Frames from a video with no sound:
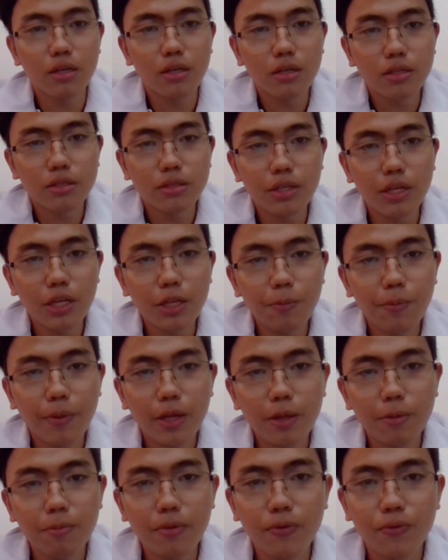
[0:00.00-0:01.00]
treatment
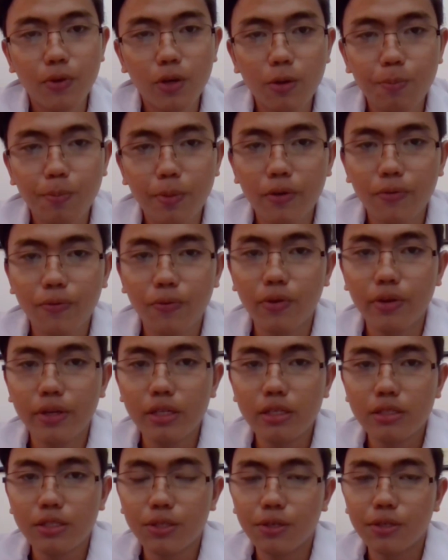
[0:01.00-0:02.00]
before
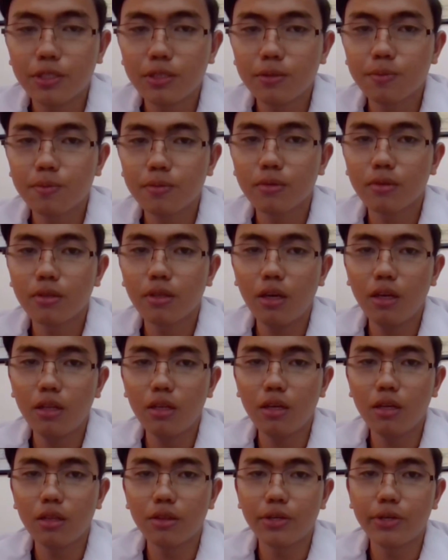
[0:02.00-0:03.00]
perforation in
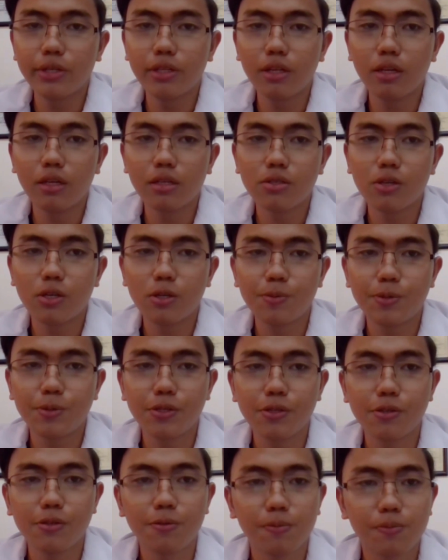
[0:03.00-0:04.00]
internal
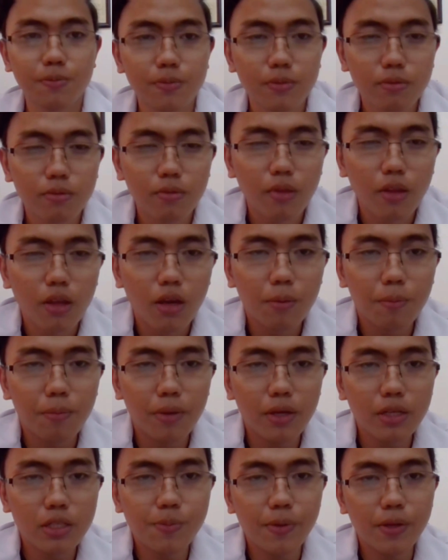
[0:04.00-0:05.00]
resorption,
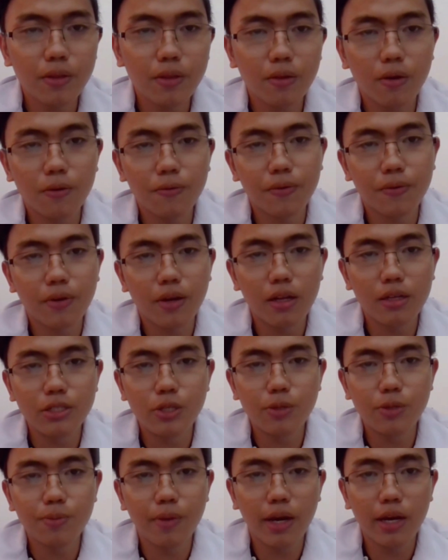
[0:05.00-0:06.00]
placement of
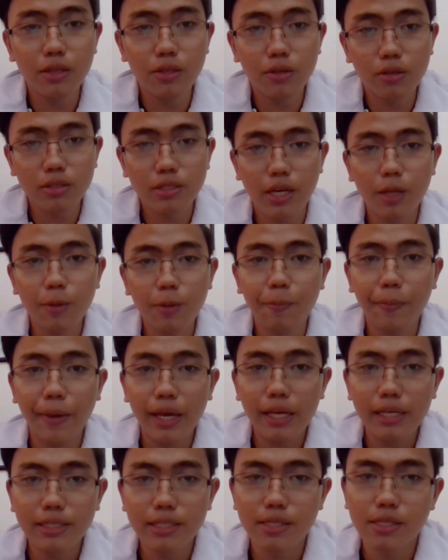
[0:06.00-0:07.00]
calcium hydroxide
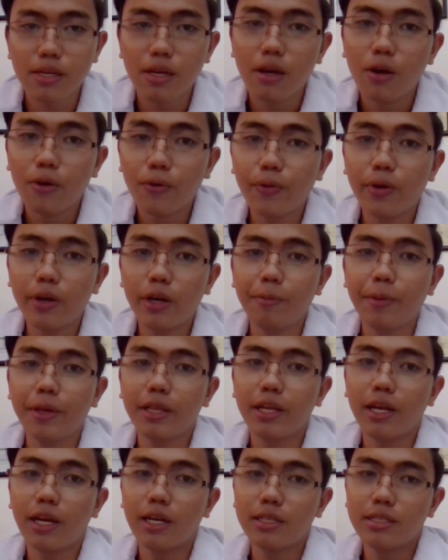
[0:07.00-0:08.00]
paste for
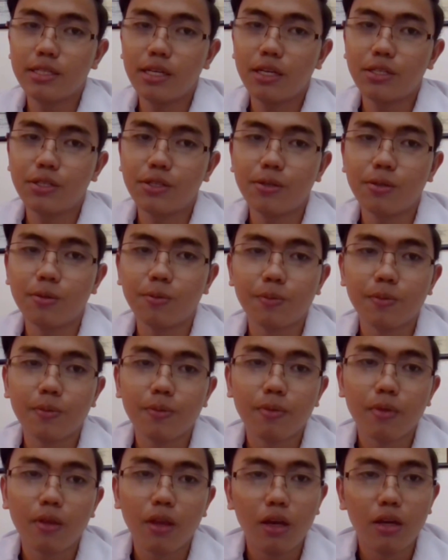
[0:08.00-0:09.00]
mineralization,
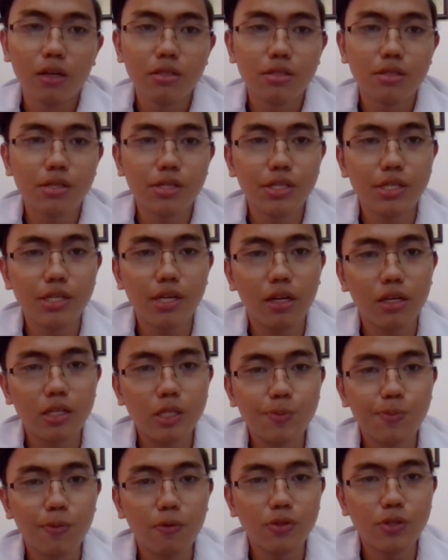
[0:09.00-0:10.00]
surgical
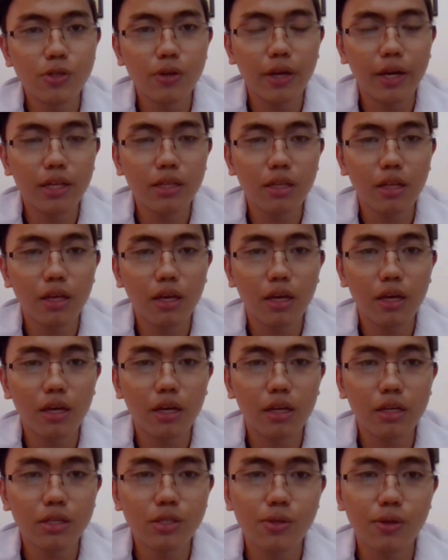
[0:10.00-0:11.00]
exposure, and
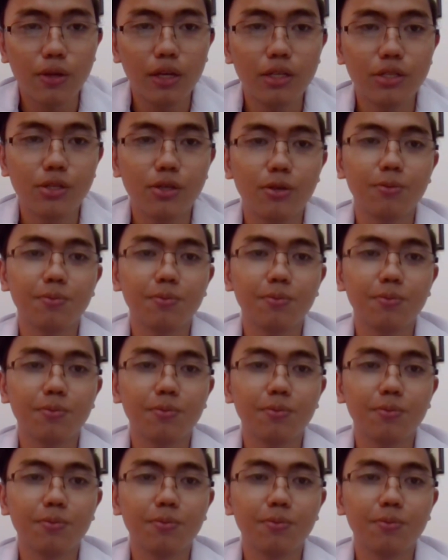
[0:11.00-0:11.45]
restoration.